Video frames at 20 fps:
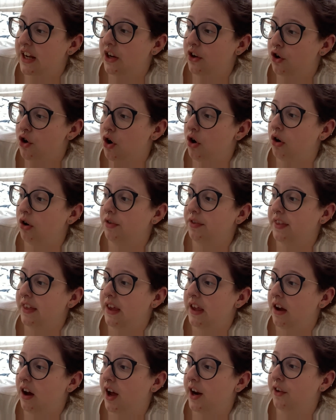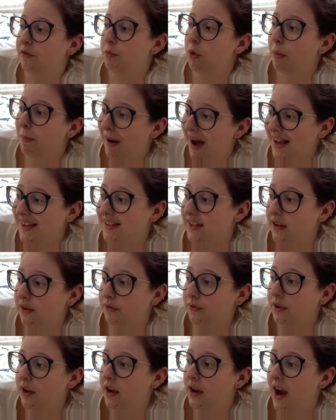not the kind of more
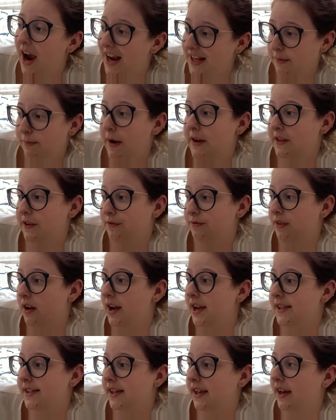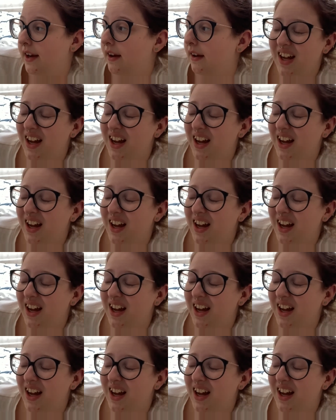passive aspect of fighting.